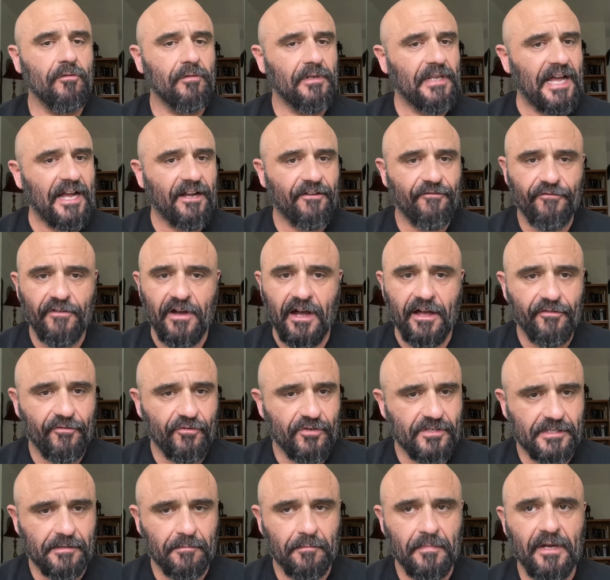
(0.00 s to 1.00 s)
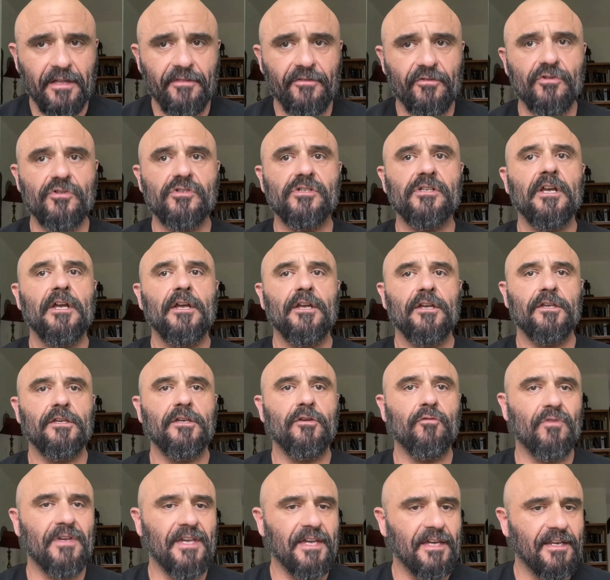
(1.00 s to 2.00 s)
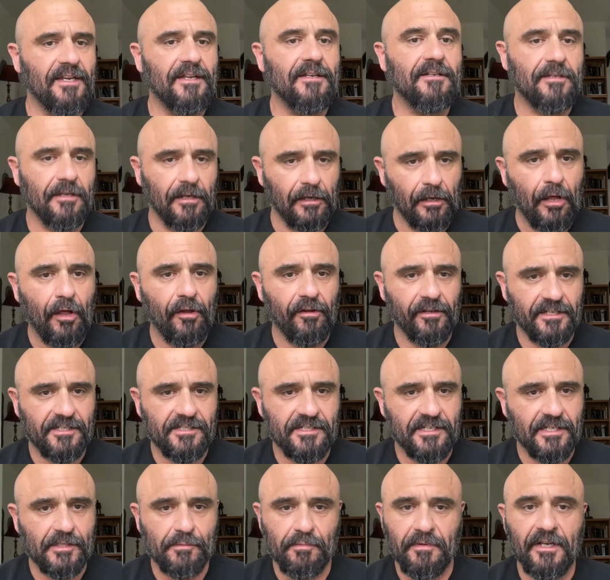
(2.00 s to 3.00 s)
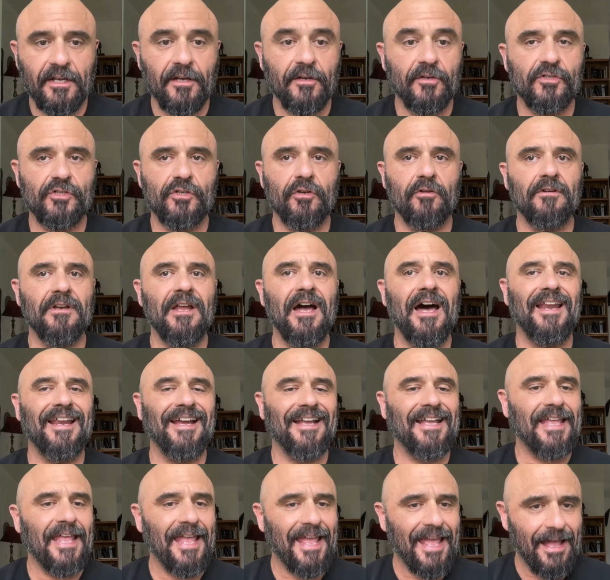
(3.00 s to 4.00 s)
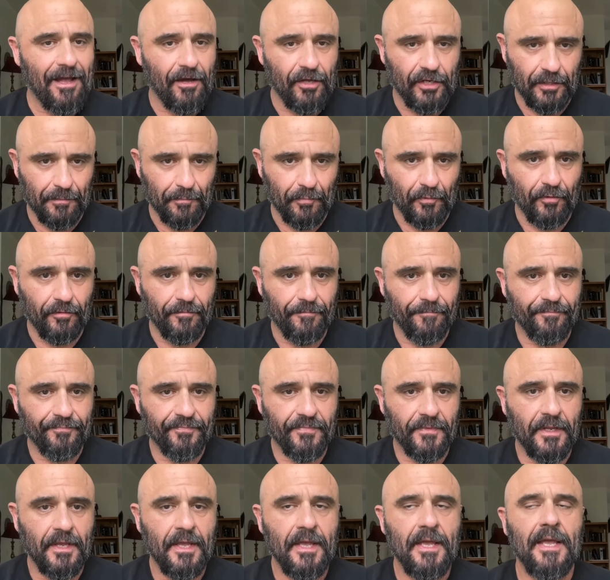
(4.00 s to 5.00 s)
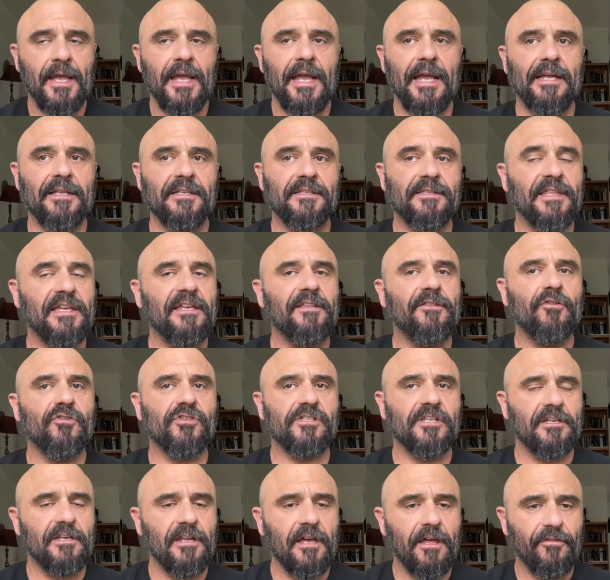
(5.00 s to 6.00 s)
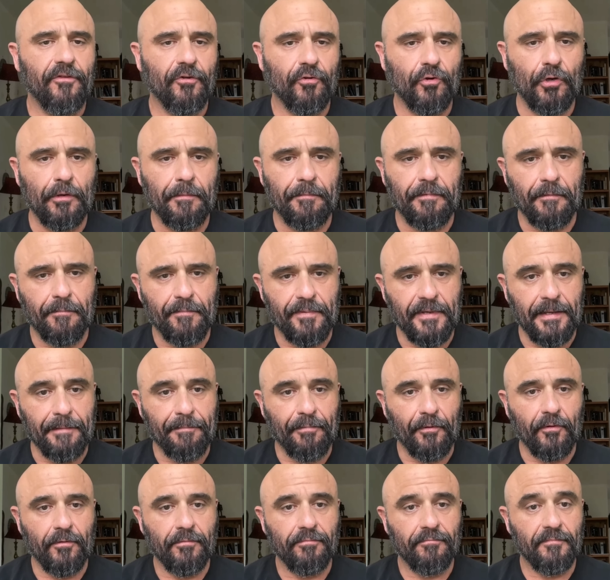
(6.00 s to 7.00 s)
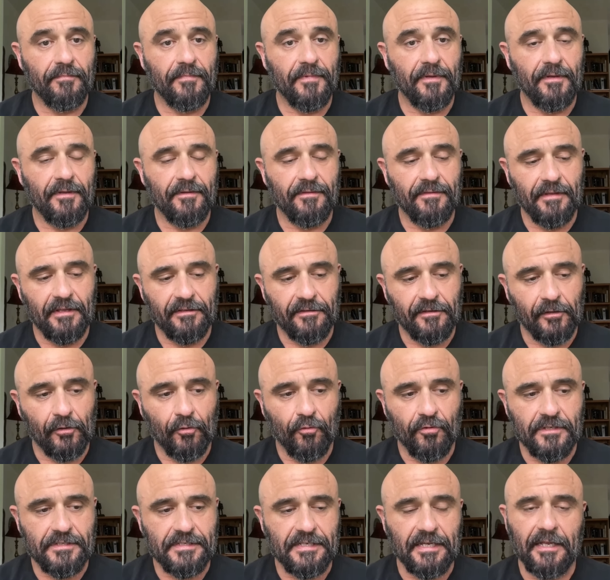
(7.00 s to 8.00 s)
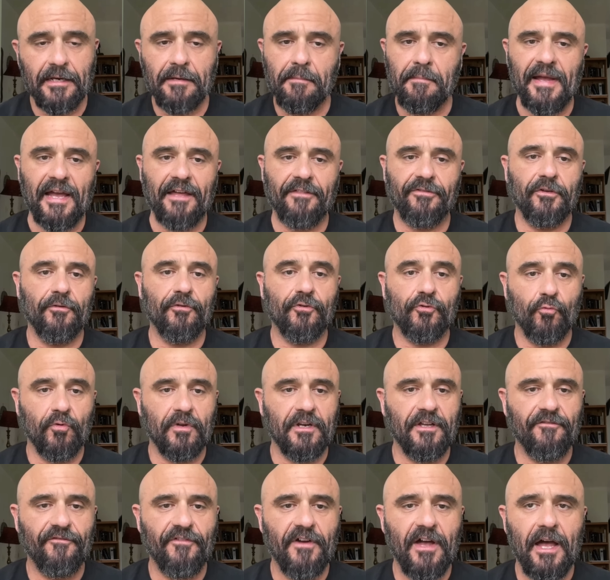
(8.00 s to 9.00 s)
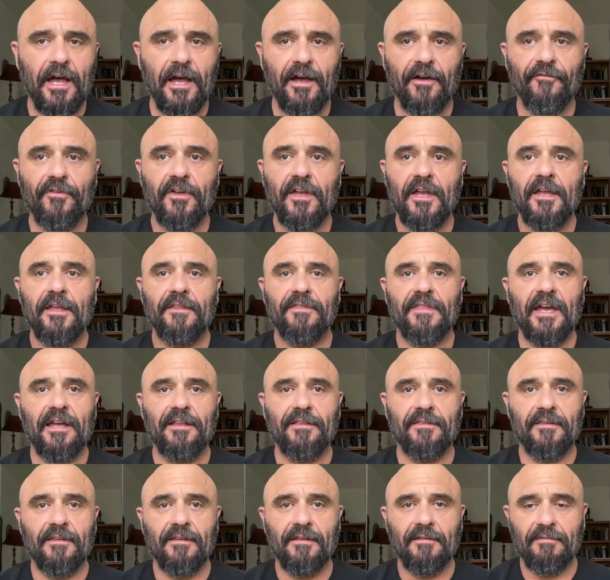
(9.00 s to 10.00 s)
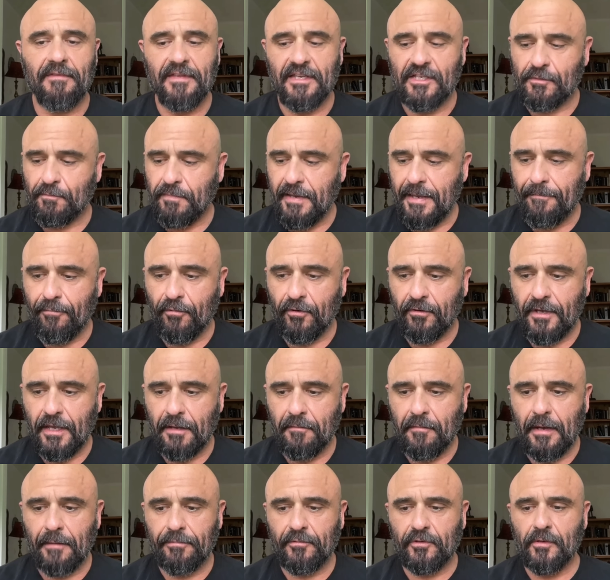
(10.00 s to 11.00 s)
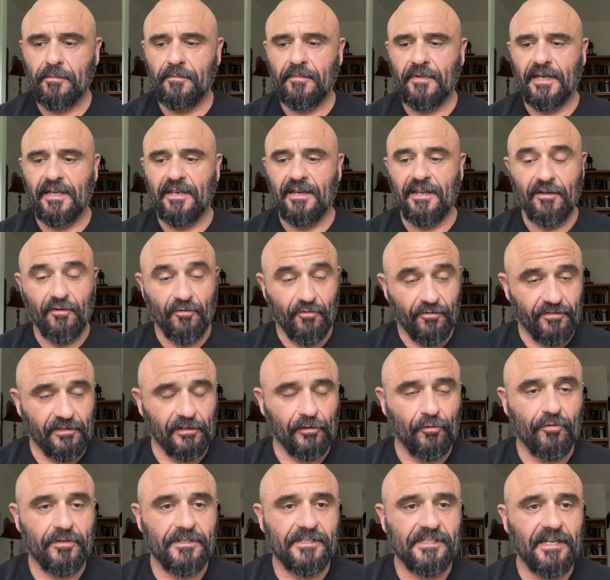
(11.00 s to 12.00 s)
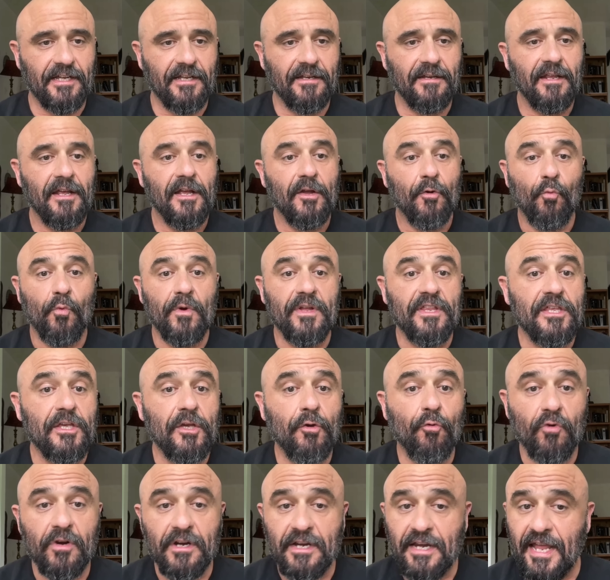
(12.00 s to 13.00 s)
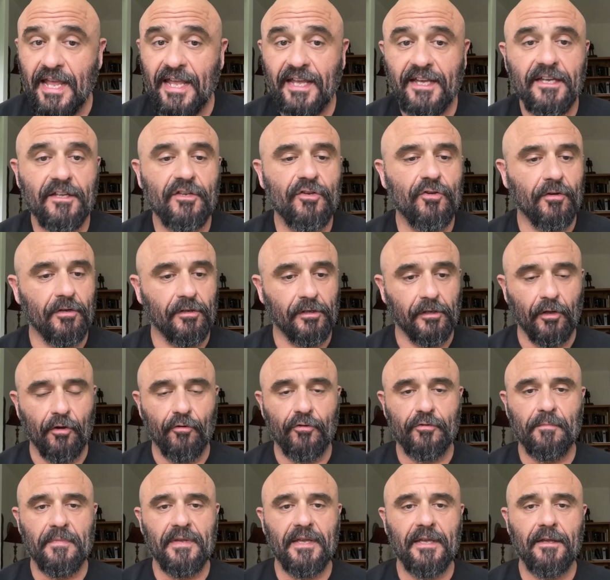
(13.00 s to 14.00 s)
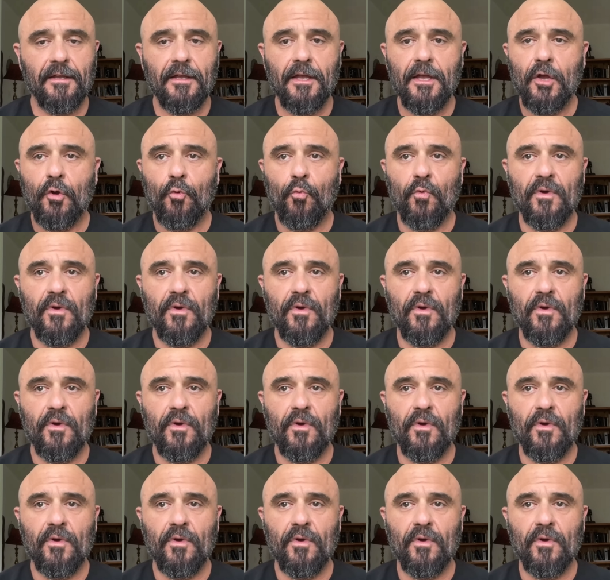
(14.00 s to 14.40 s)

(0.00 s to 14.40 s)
you lack fathers and mothers, you get into lawlessness because you're not accountable. And then there's another group of people that the Lord said in Matthew 25 that these people came up to him and he heard the Lord says, When you were naked, you clothed me,